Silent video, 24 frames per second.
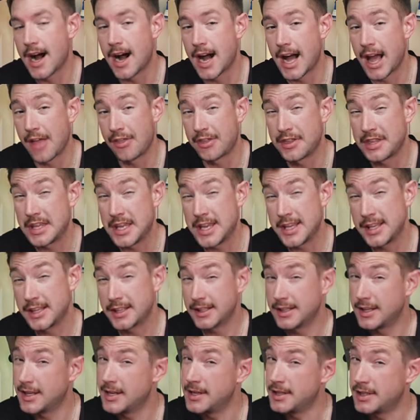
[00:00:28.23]
I think
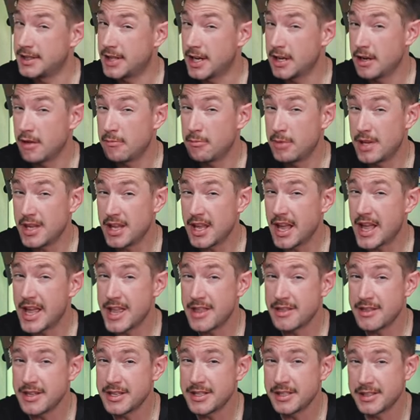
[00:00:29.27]
it's gonna be
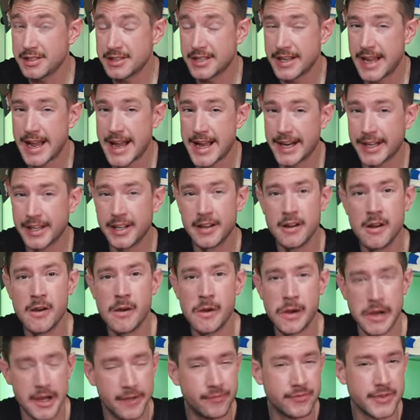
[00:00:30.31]
in this stack.
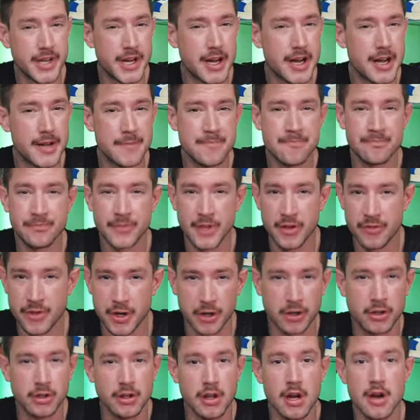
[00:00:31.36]
If not, they're
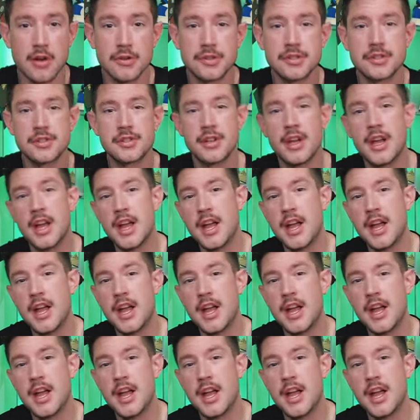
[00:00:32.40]
close.